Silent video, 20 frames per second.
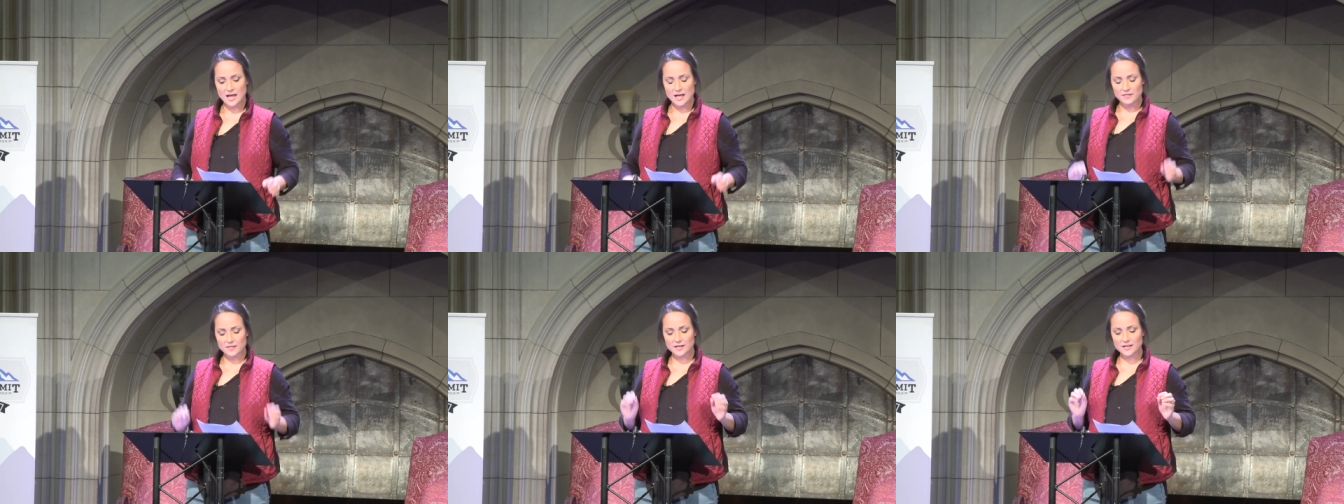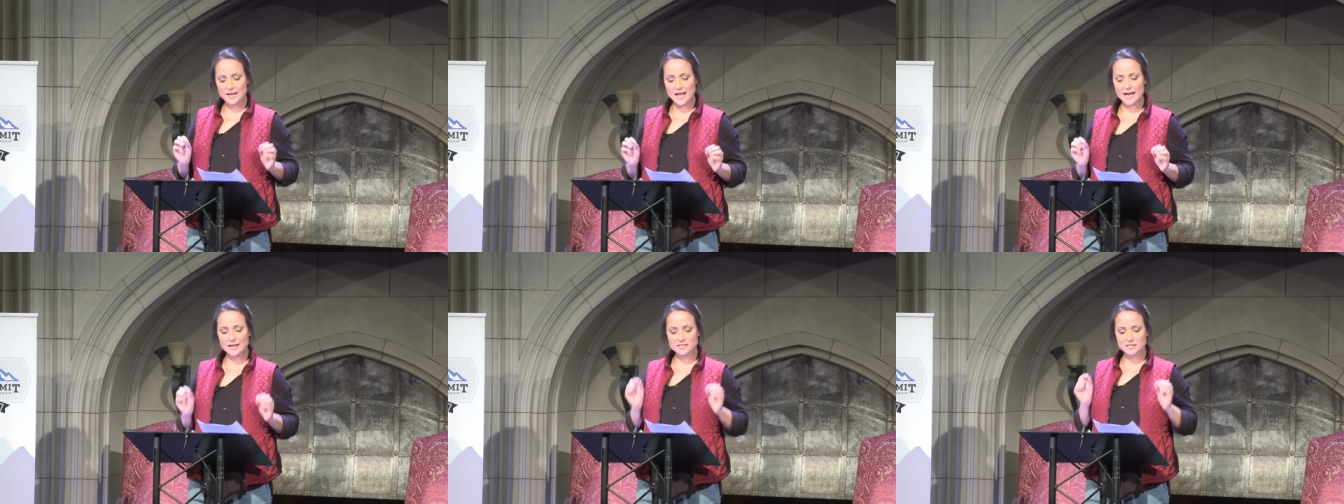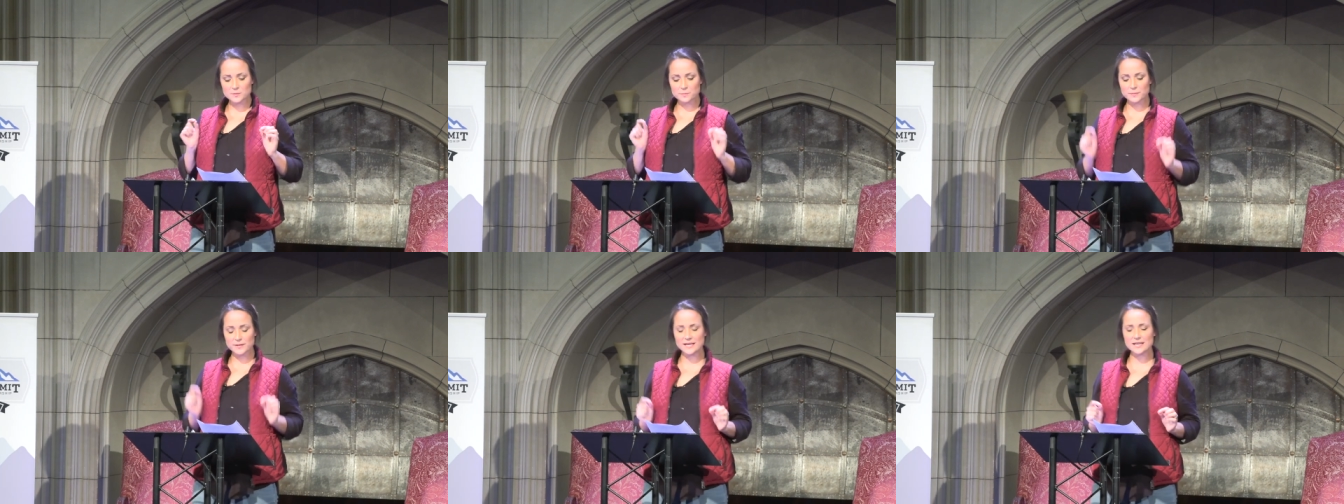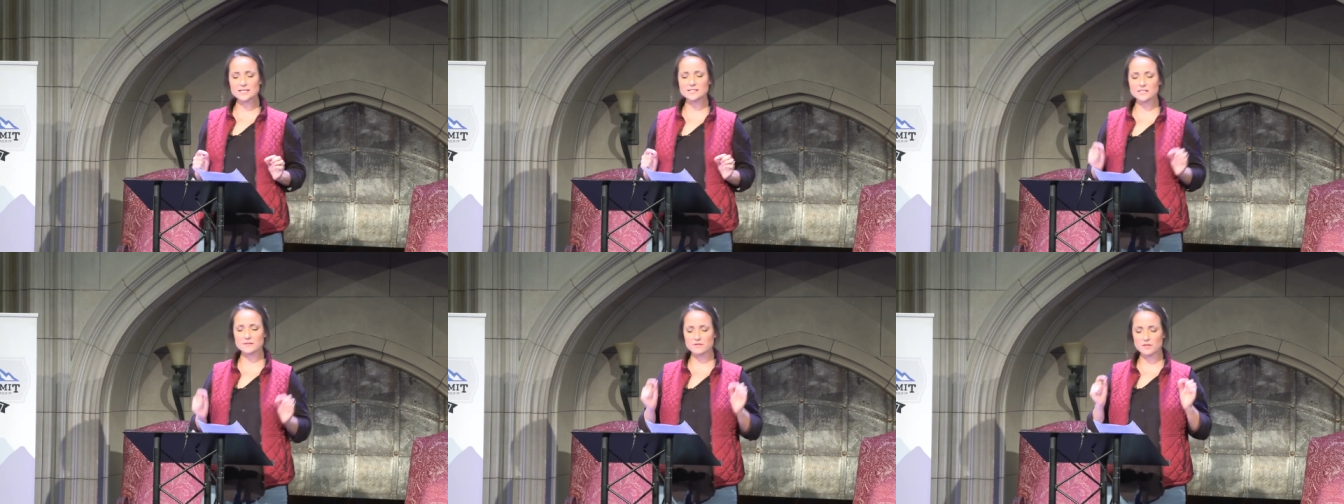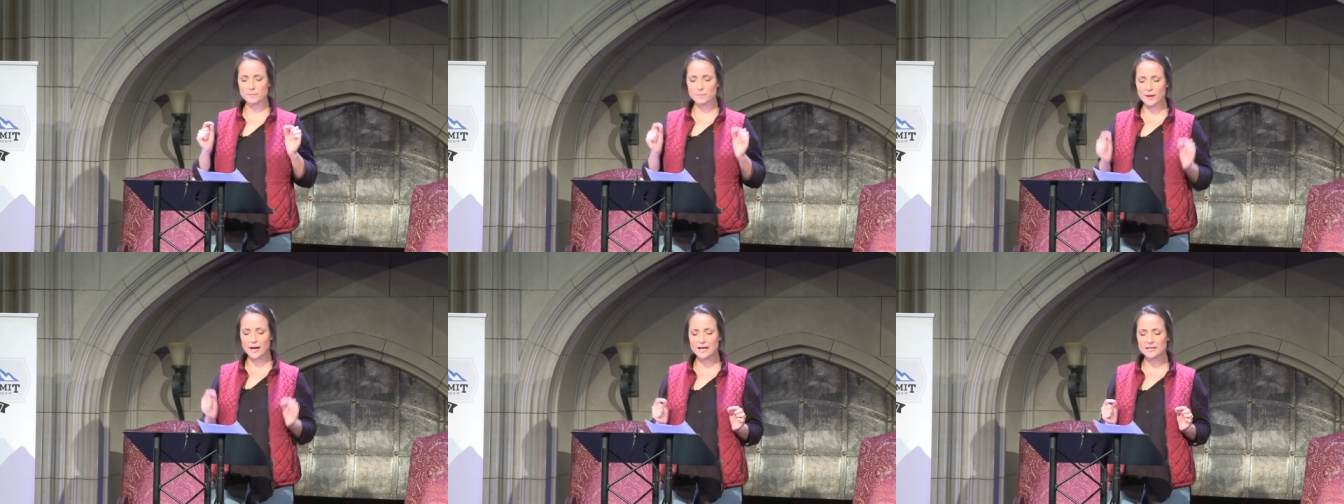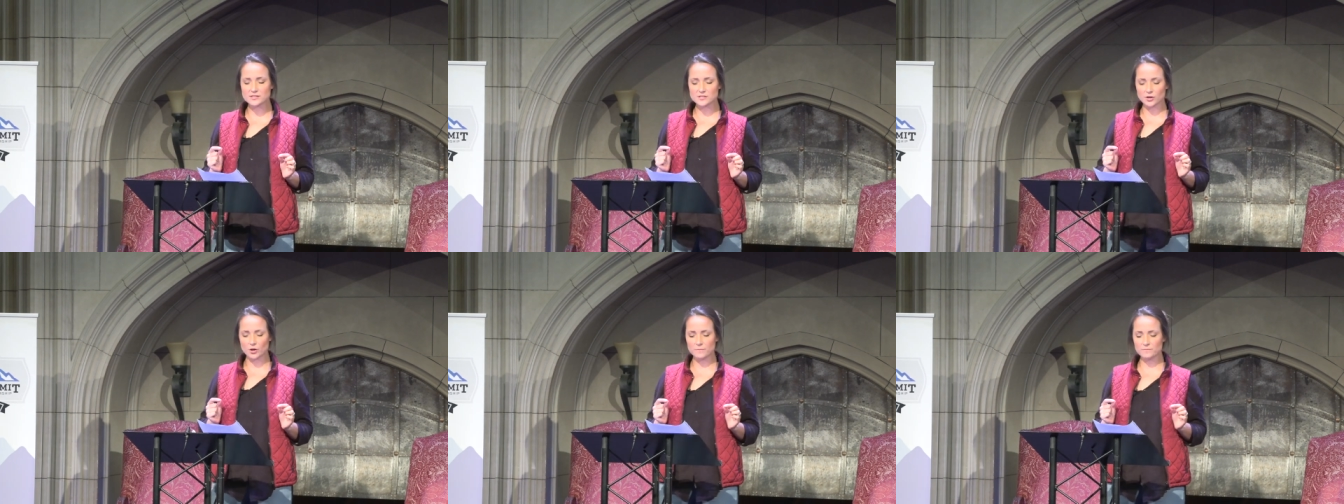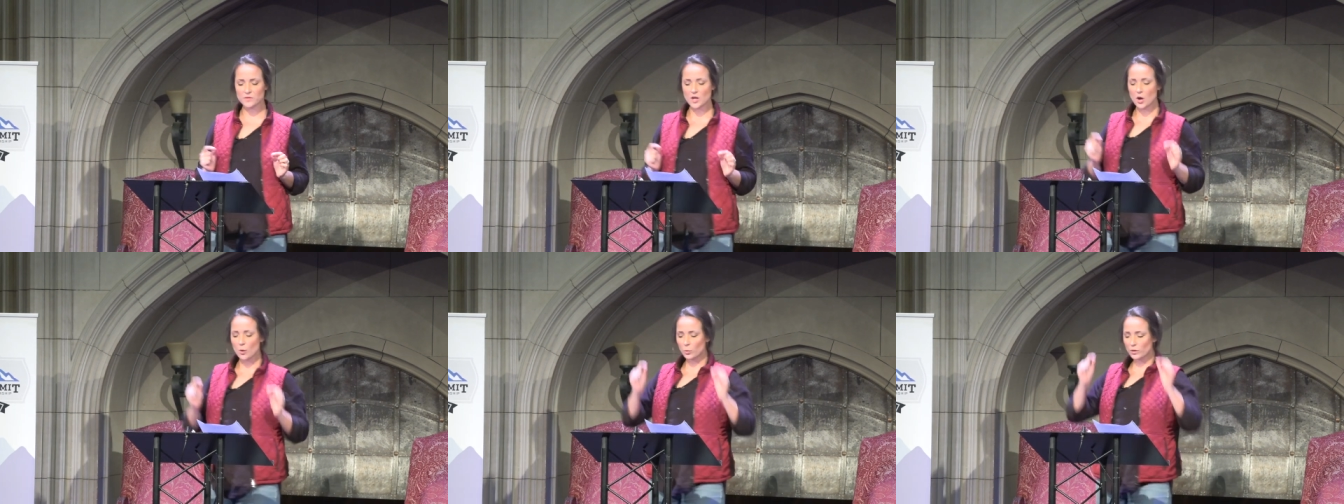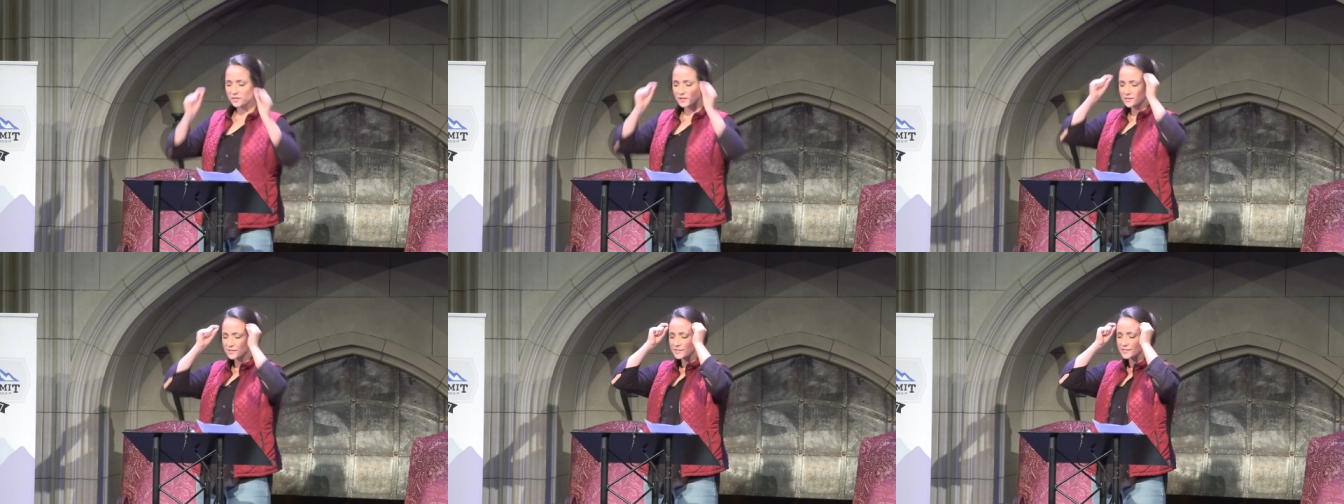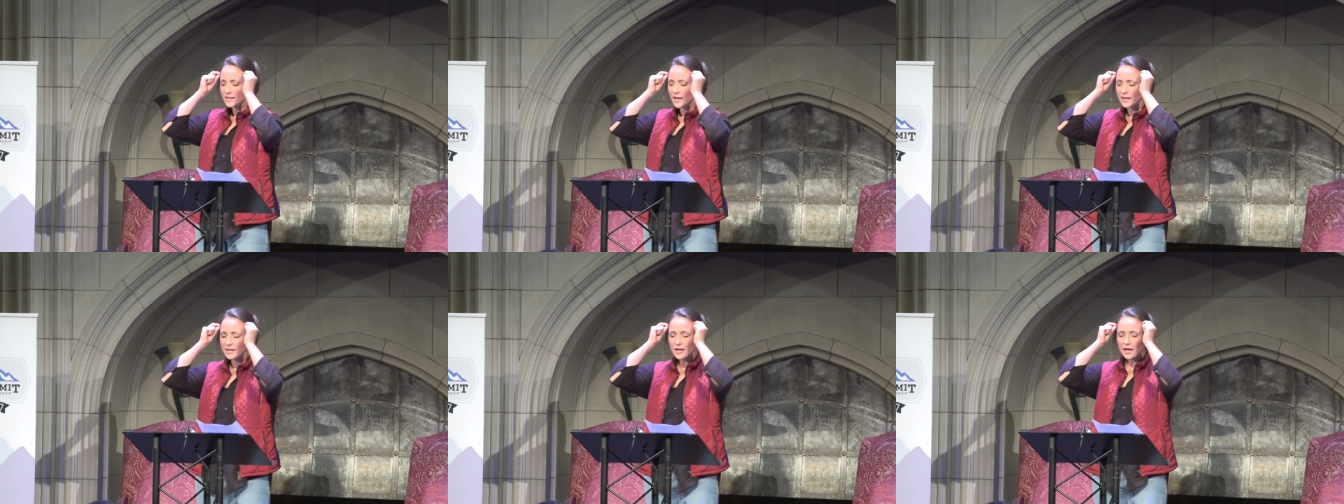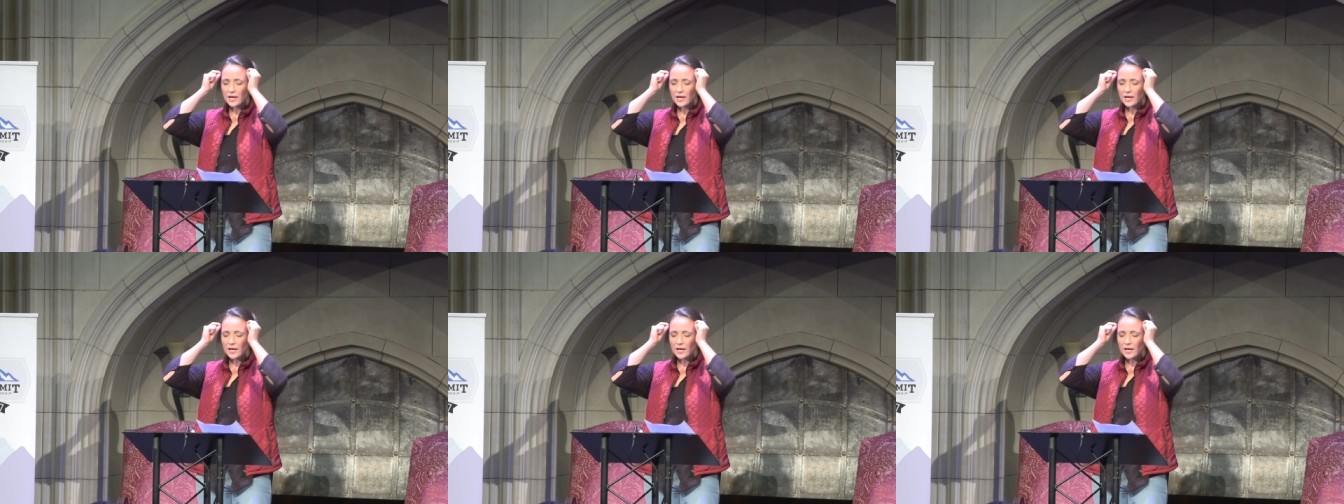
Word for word: The next piece of the puzzle, when the son